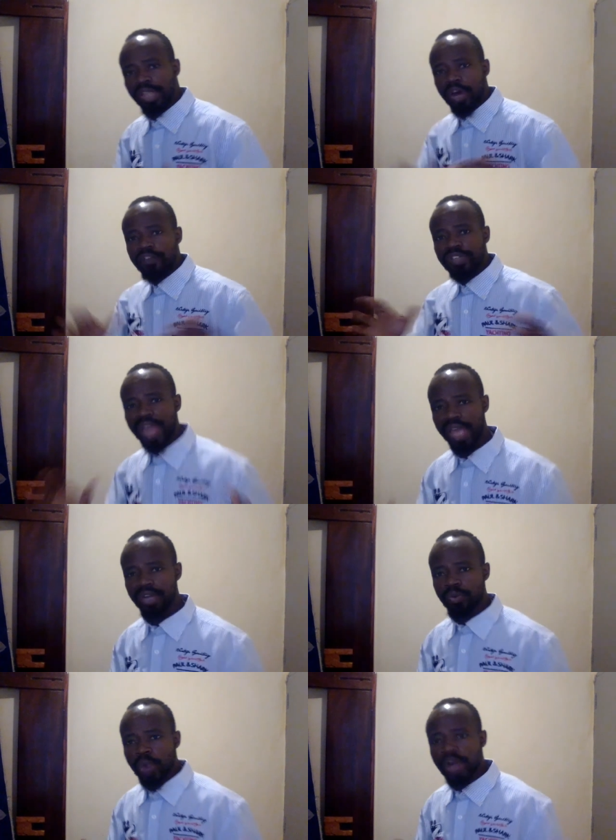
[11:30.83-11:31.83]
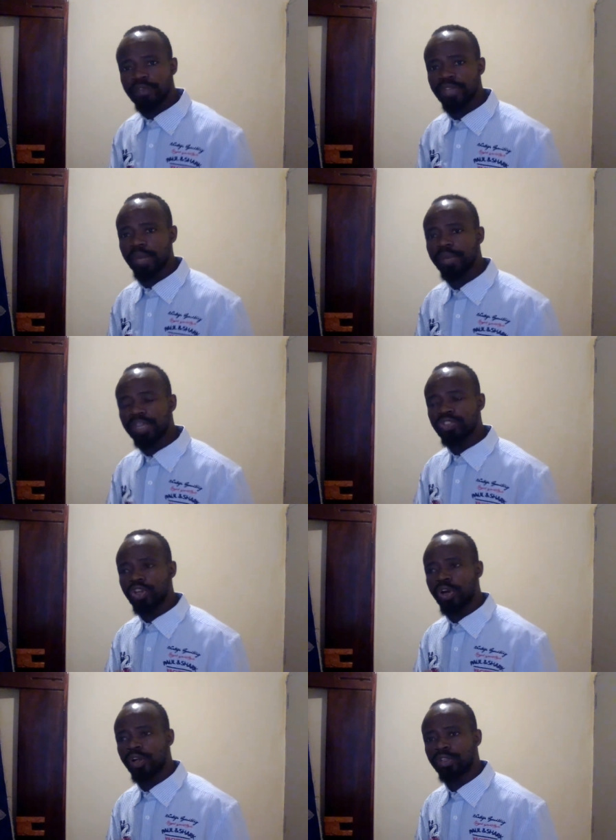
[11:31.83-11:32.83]
of nine, one of them is
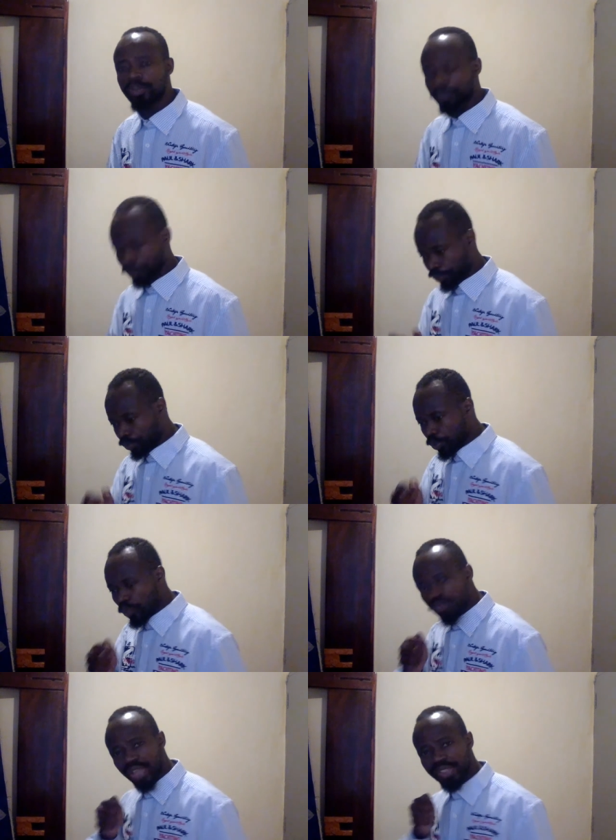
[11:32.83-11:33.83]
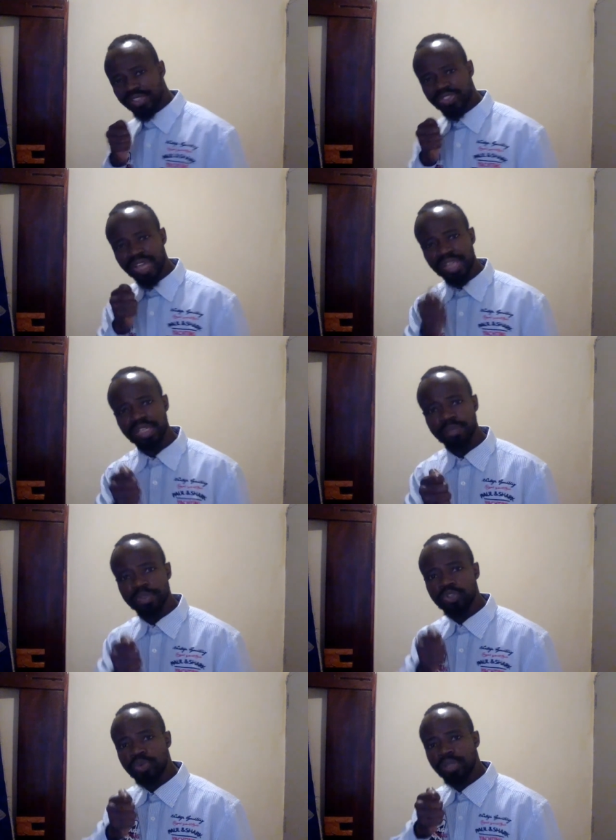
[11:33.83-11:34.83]
called discerning
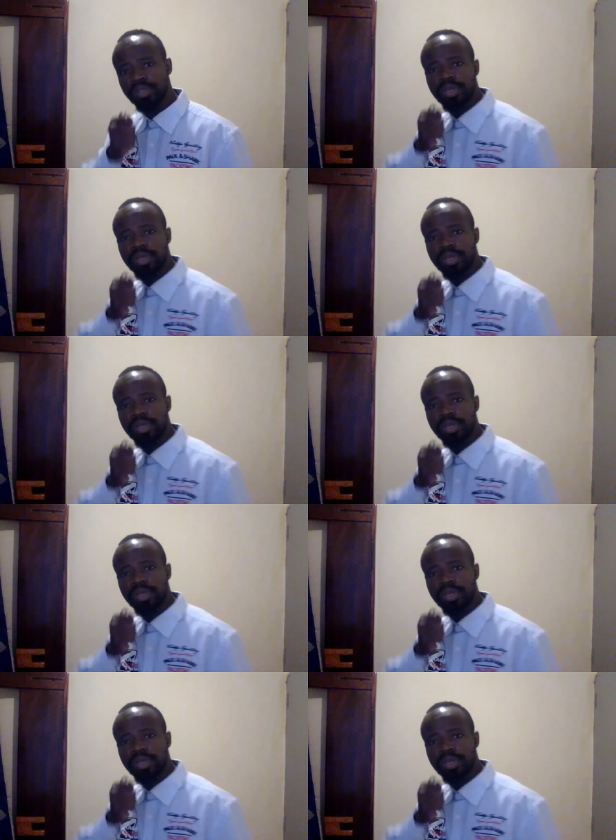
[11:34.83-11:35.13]
between